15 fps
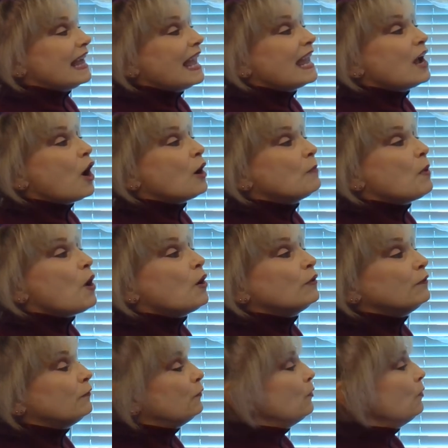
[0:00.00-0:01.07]
they are
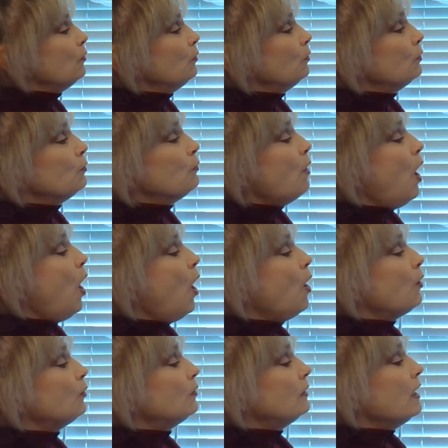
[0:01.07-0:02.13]
both full
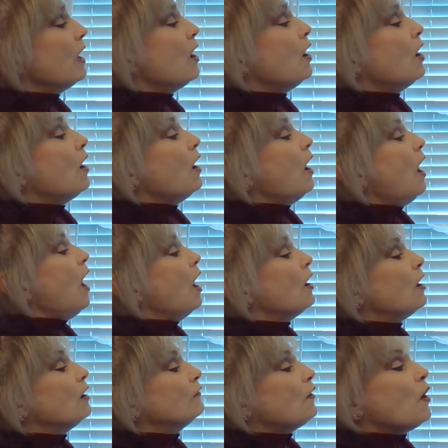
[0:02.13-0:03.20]
grown,
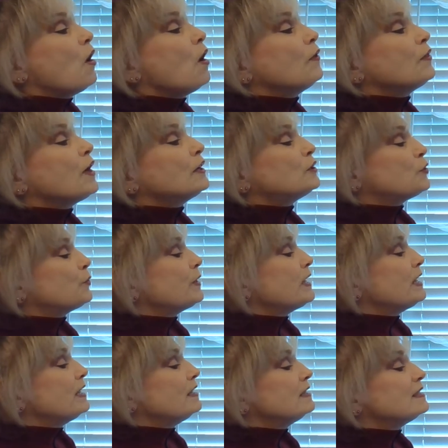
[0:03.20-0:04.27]
of all the
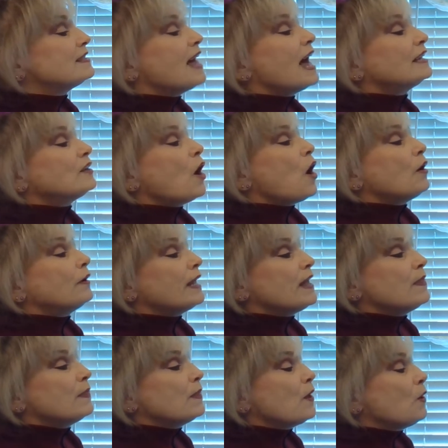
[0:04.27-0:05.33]
trees that are
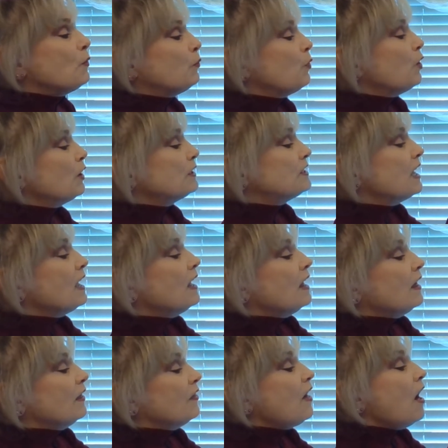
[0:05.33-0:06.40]
in the wood,
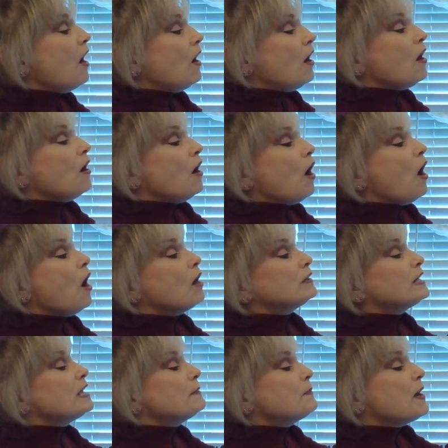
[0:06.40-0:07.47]
the
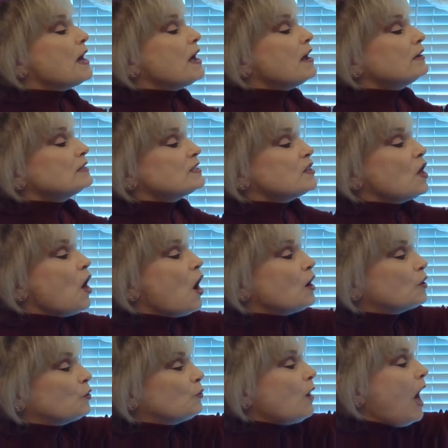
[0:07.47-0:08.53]
holly bears the
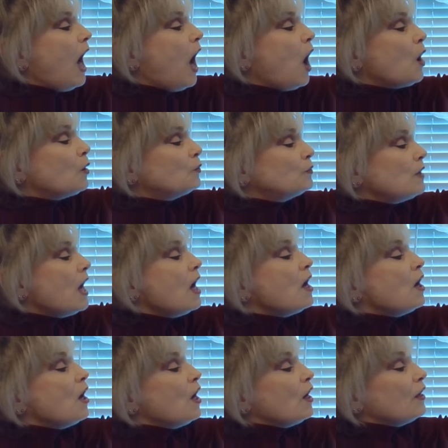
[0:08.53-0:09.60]
crown.
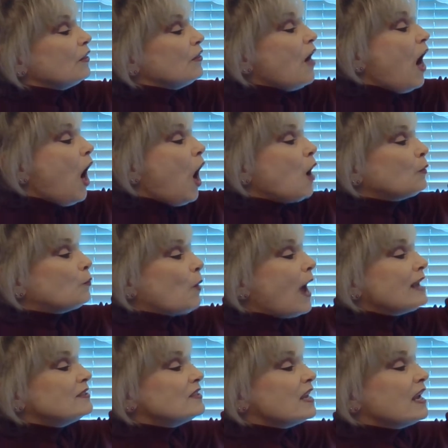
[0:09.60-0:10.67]
The
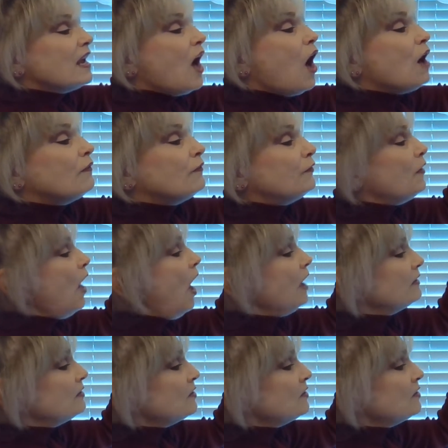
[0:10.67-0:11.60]
rising of the